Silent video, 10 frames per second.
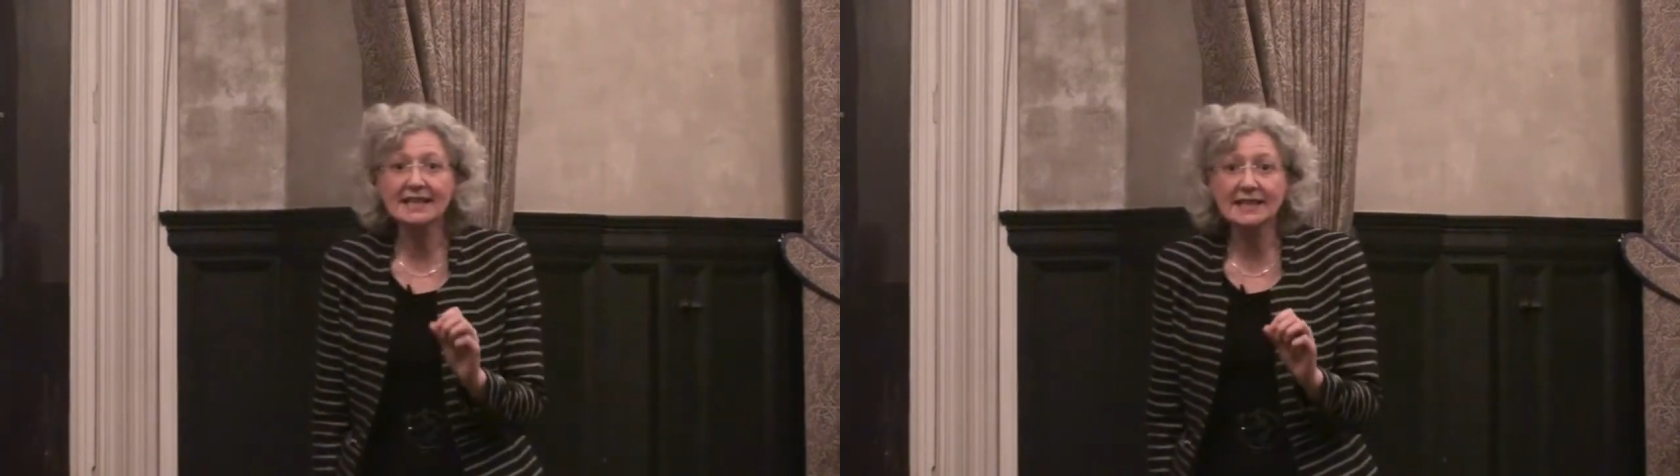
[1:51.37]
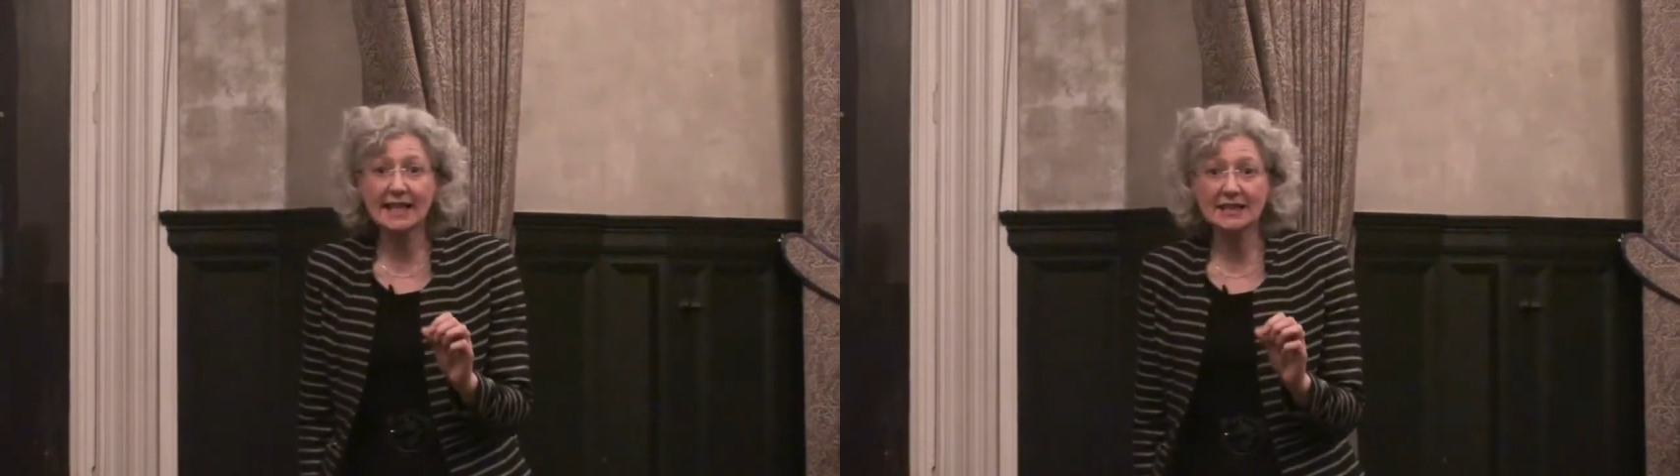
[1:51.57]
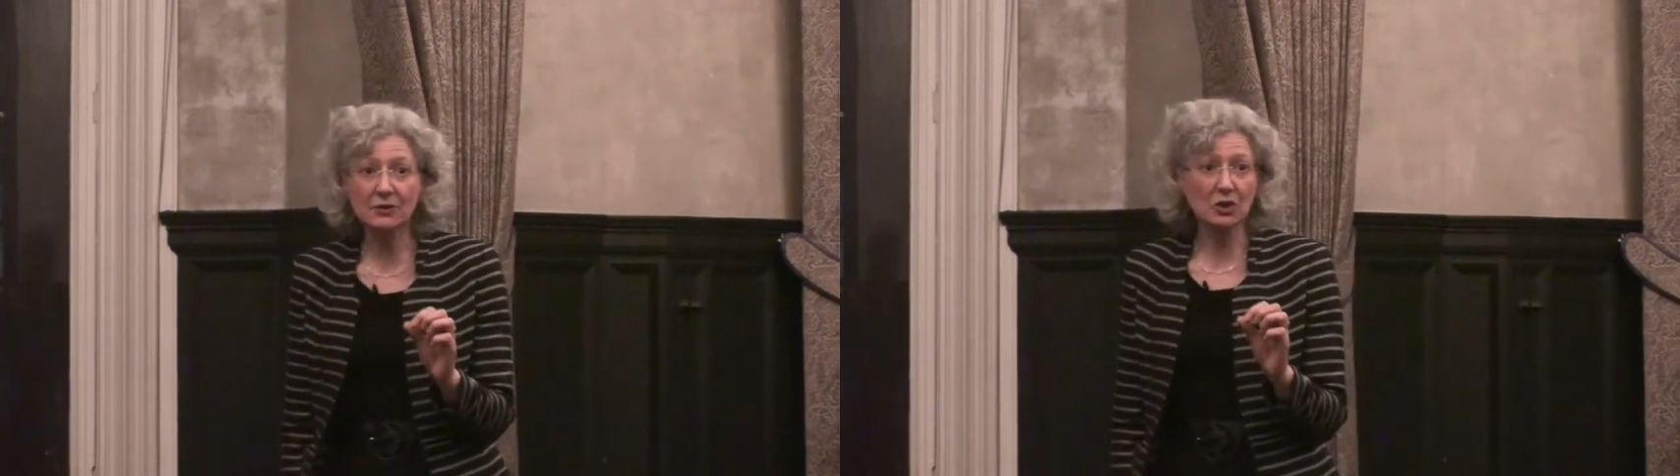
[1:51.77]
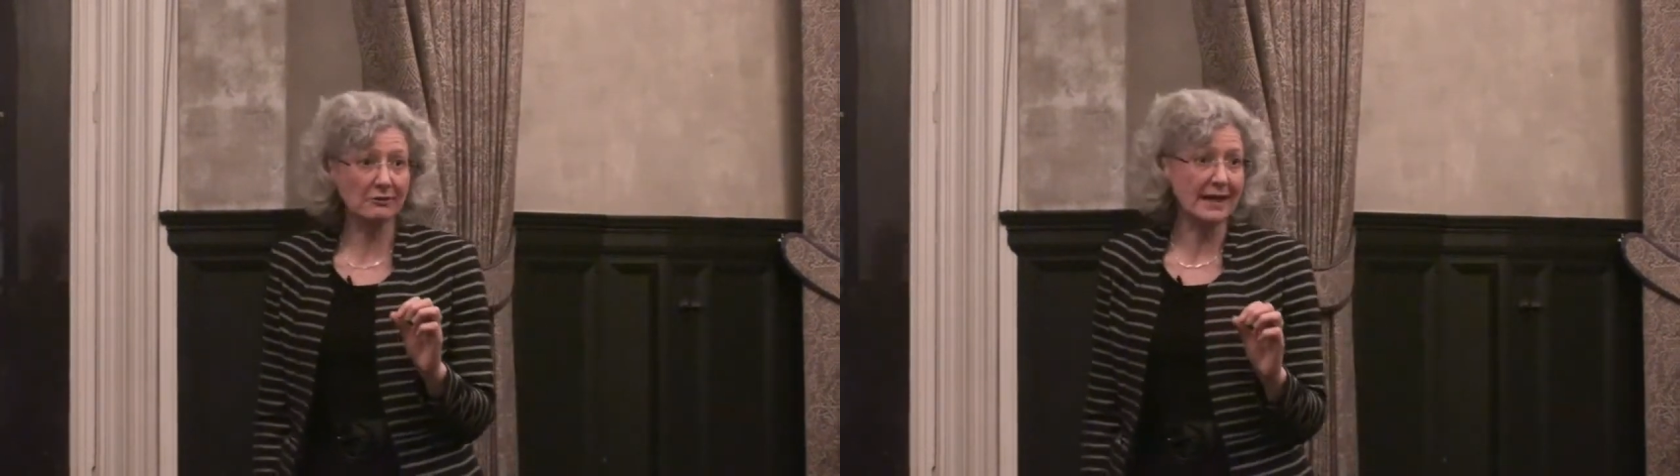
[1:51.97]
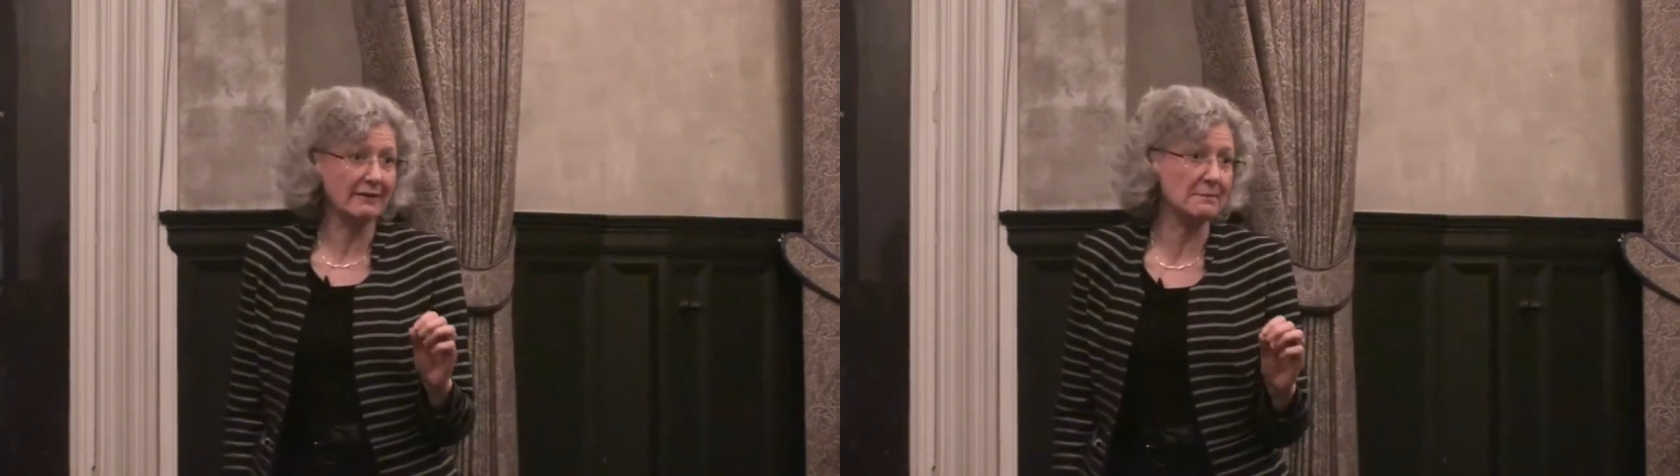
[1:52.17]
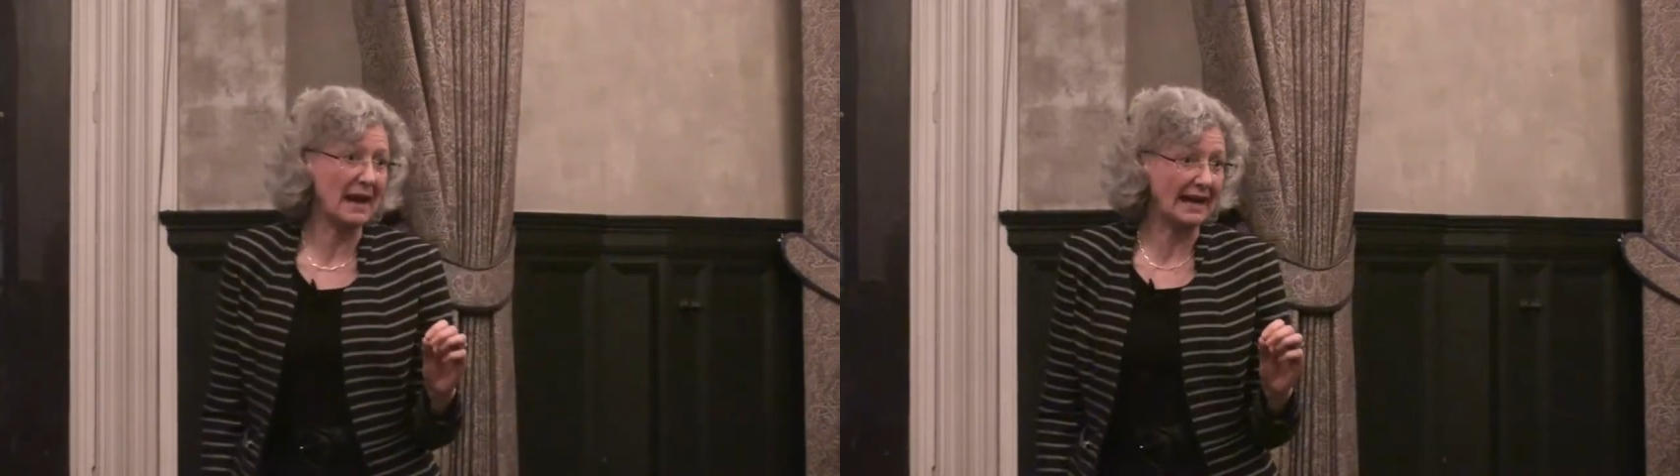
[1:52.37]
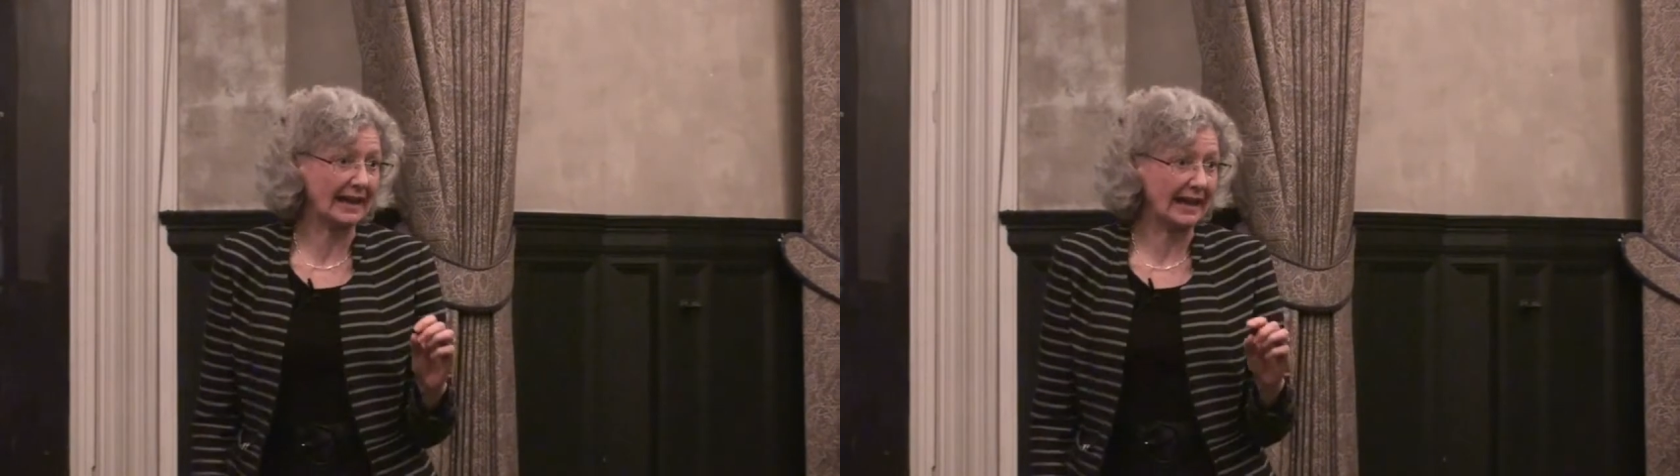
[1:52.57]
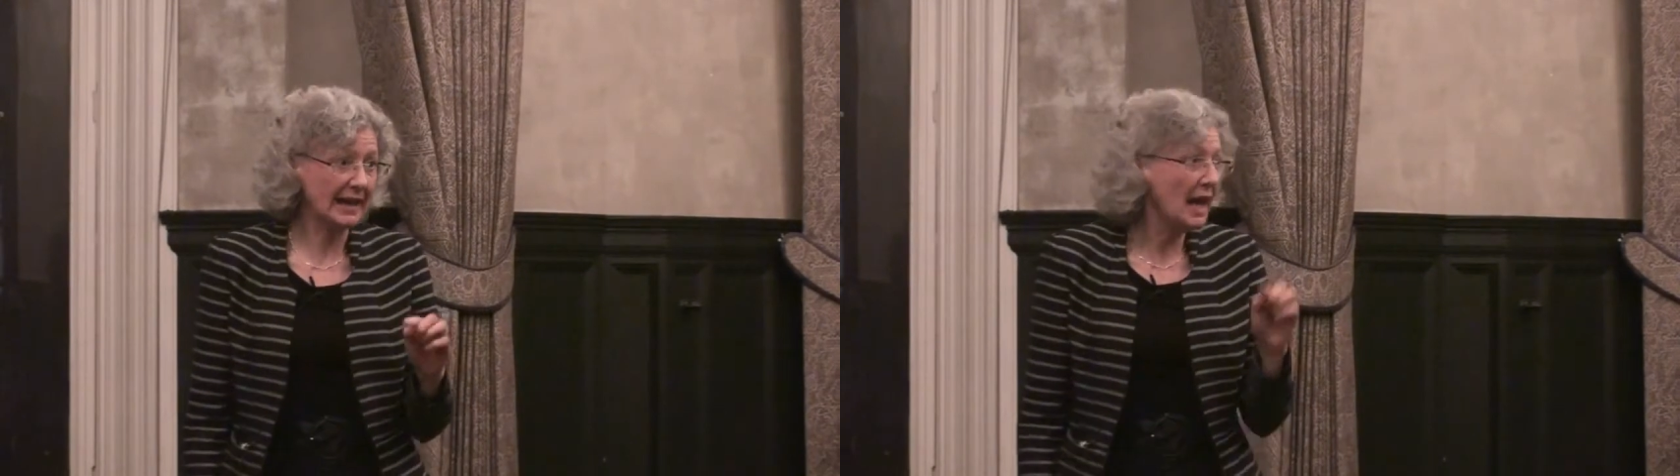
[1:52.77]
a successful career in
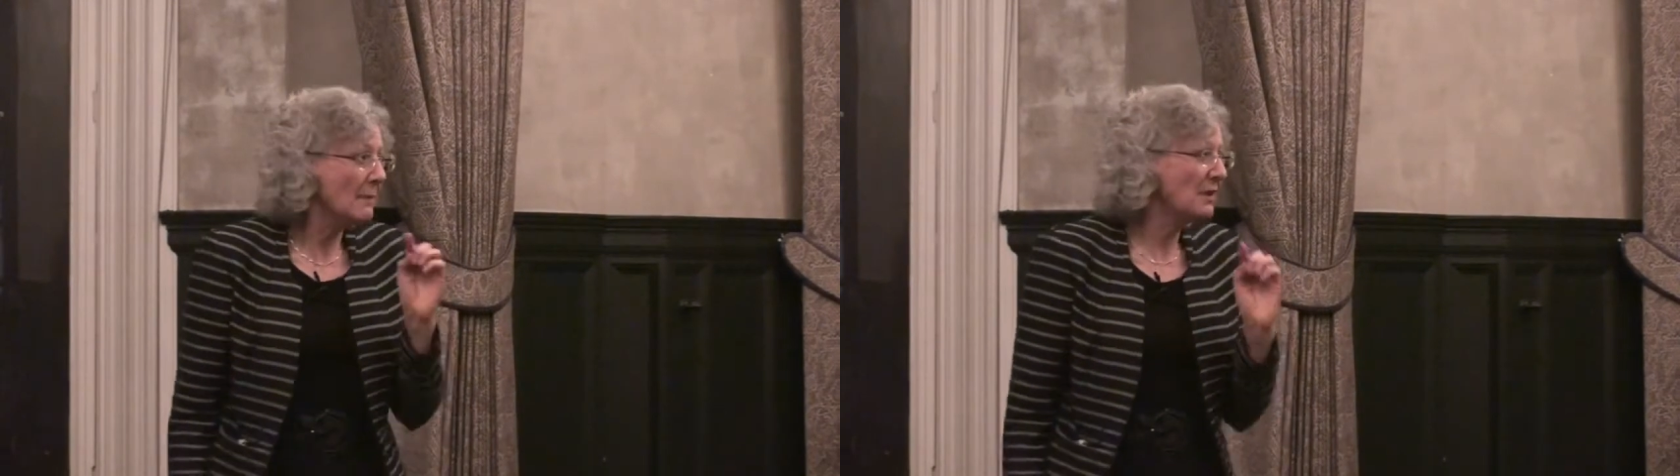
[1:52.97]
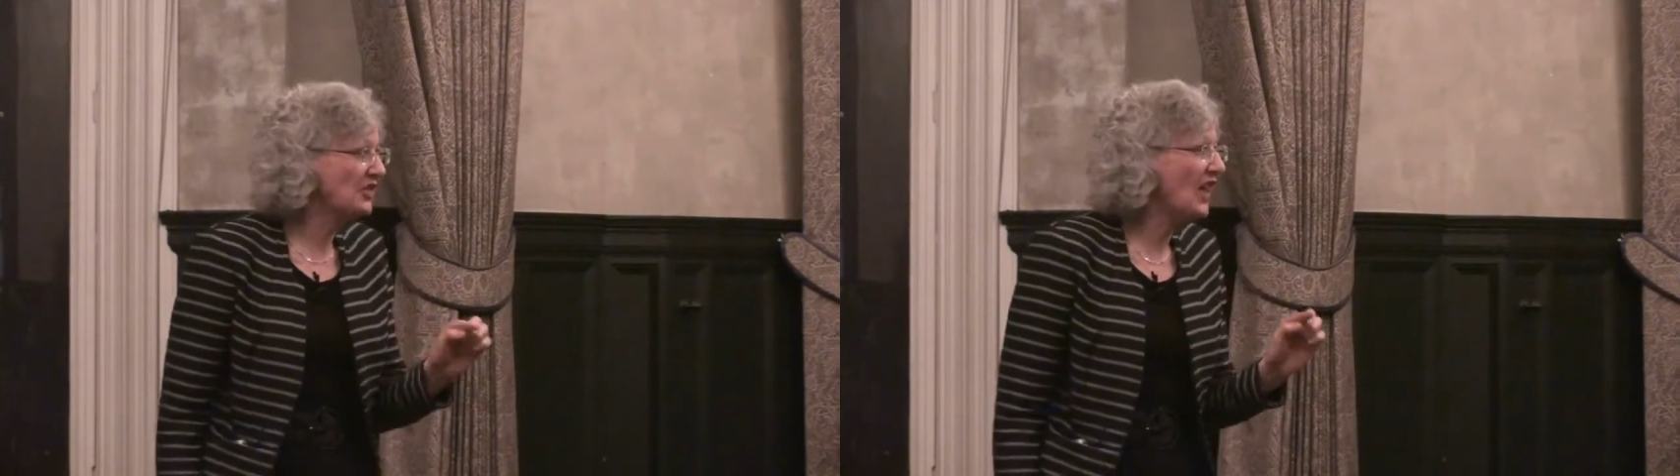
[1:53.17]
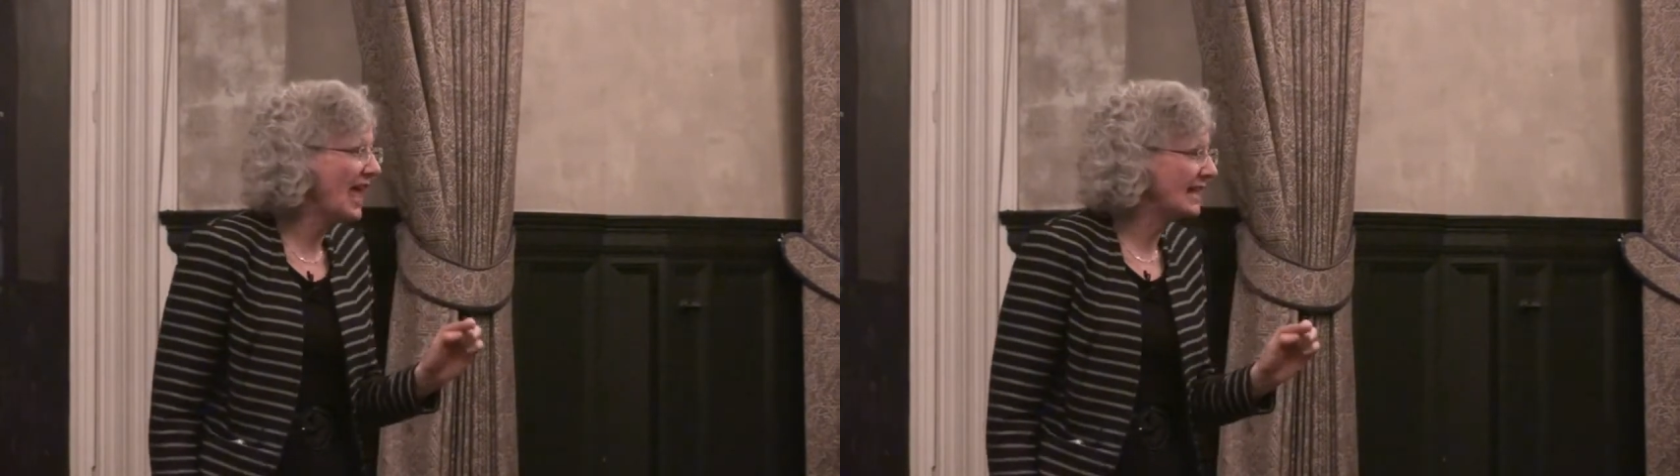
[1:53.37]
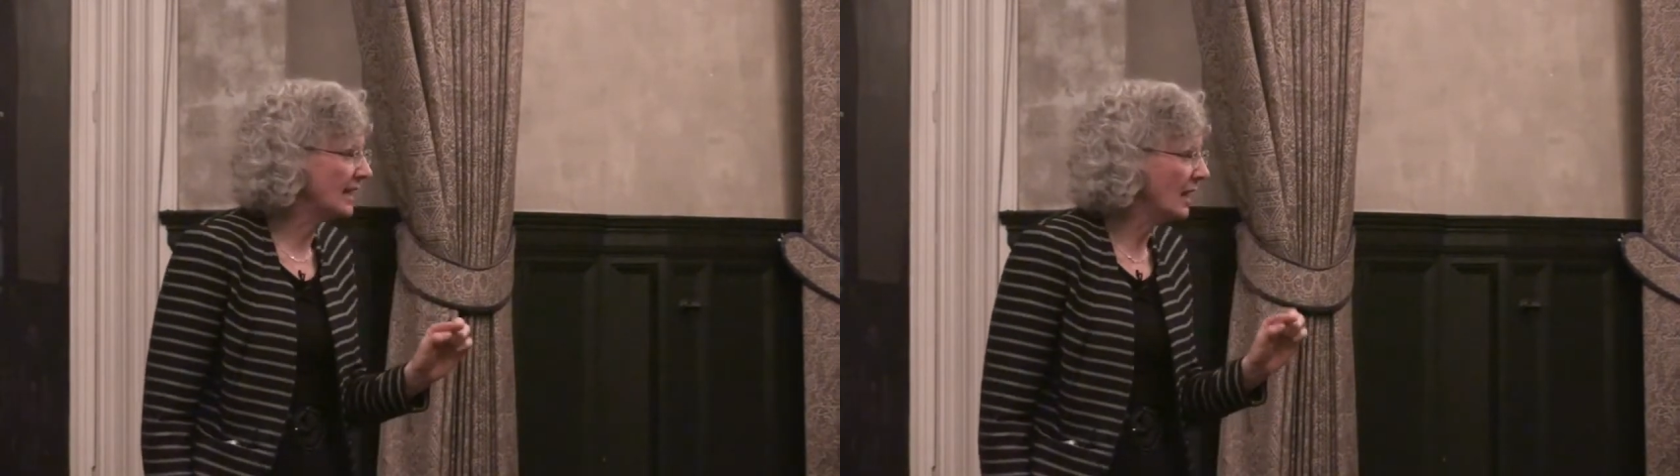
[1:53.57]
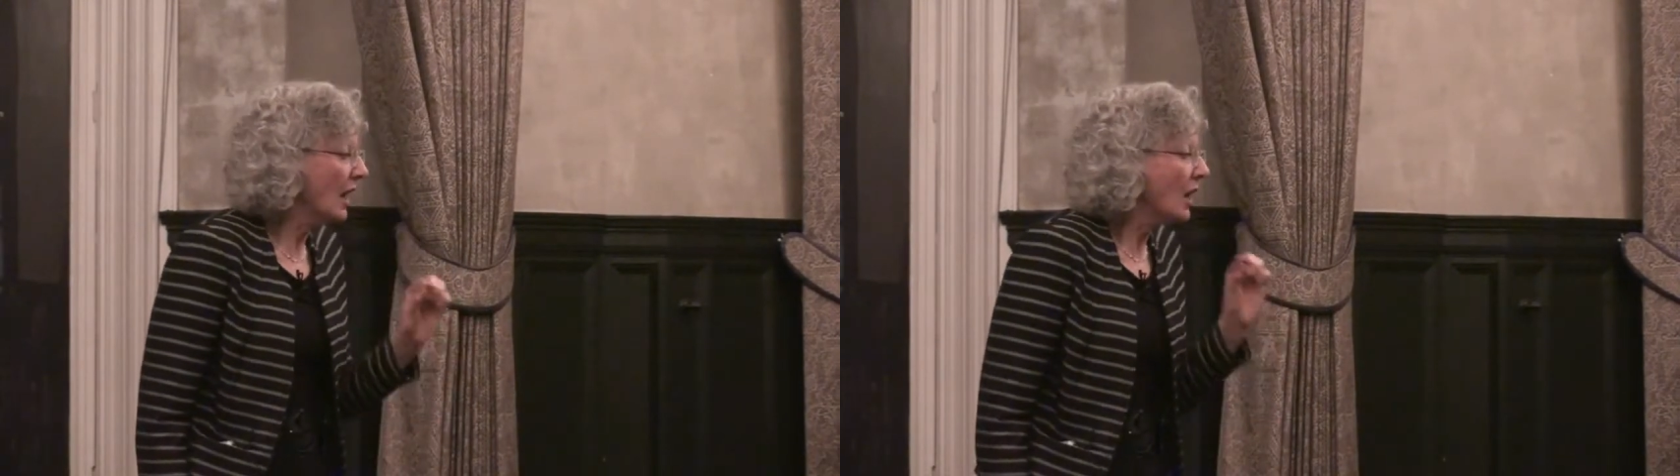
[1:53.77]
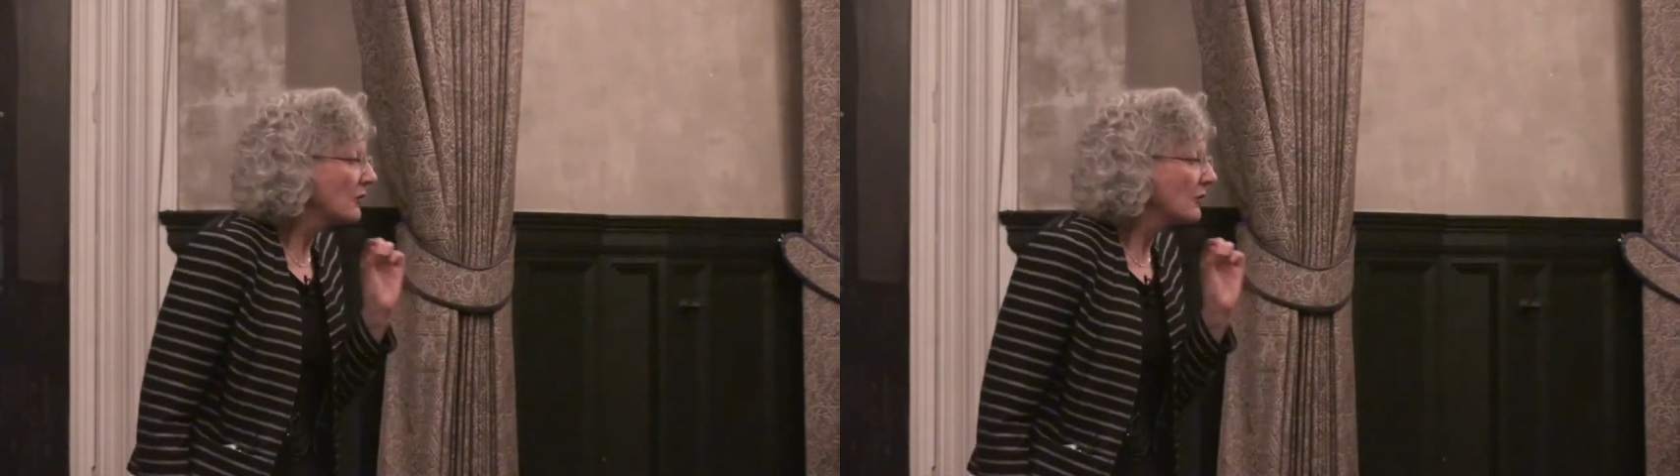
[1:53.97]
banking, but then,